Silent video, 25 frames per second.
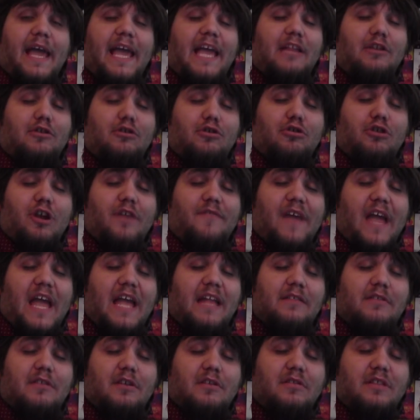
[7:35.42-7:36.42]
It could have
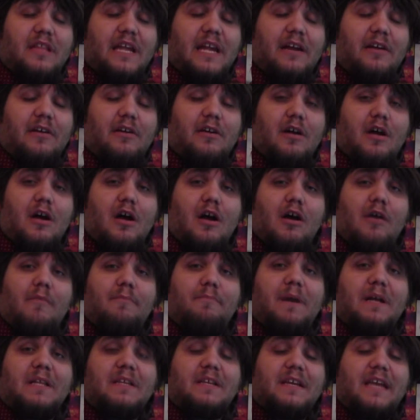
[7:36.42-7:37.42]
ended there,
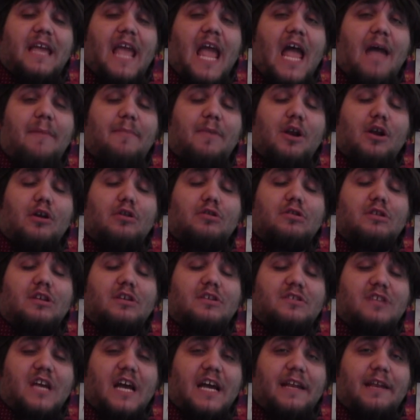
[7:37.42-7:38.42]
but Camelot
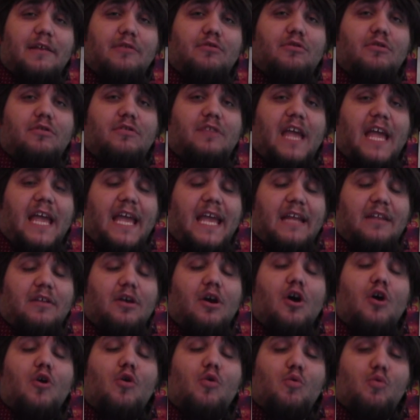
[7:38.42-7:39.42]
decided to take
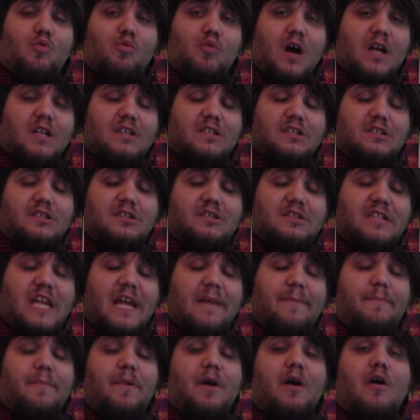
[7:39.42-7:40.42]
it one
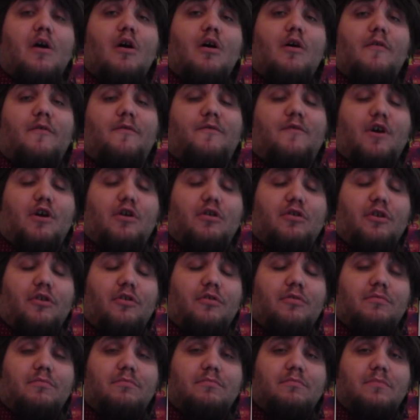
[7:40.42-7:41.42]
step
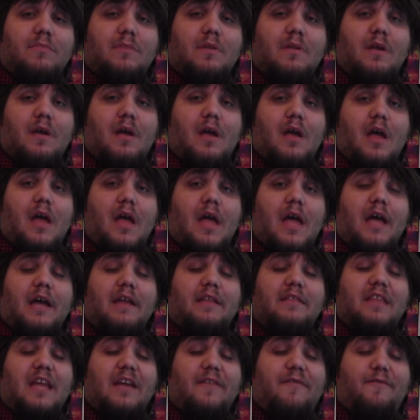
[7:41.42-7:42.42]
further.
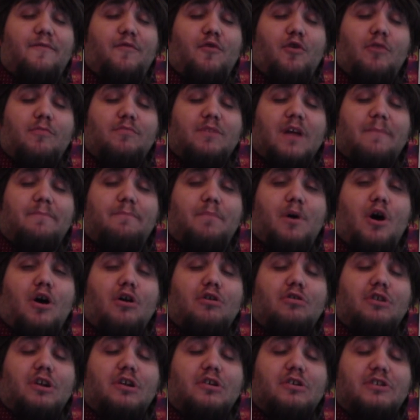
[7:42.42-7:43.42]
They formed a
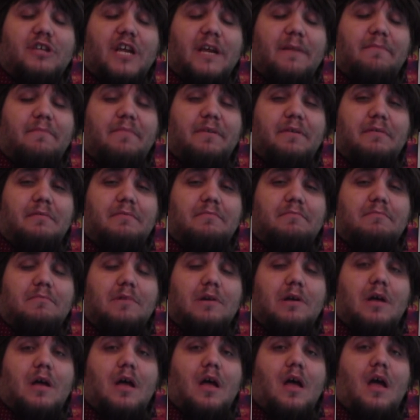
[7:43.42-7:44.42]
partnership
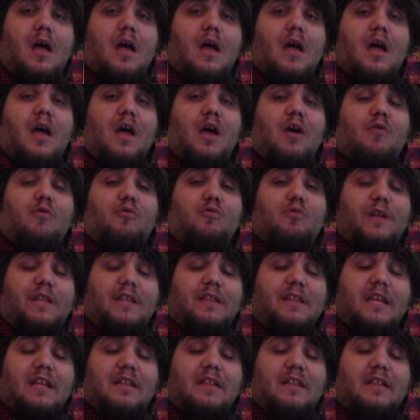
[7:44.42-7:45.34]
with